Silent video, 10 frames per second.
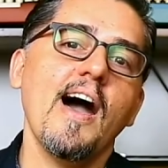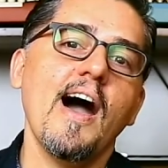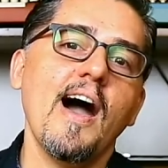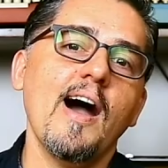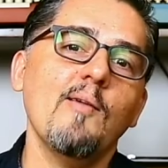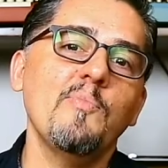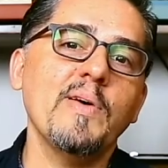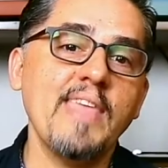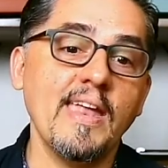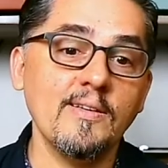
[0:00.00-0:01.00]

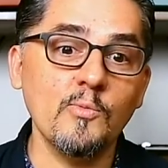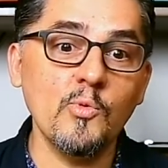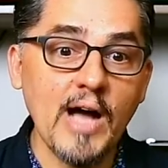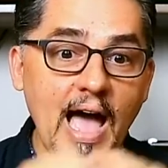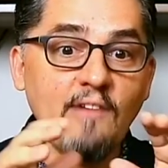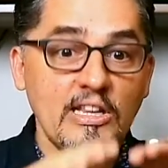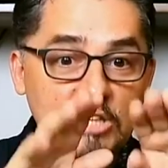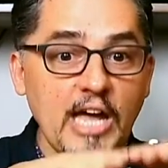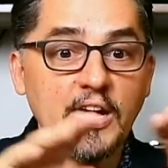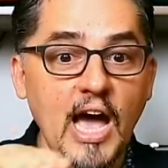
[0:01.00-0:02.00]
But then we'll have a
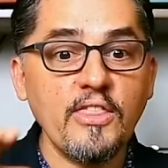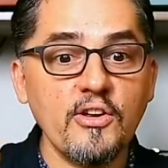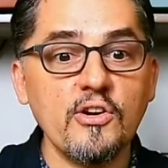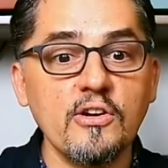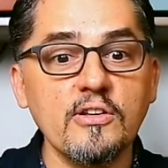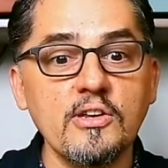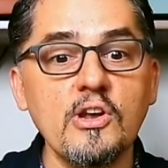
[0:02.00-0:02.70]
lot of other,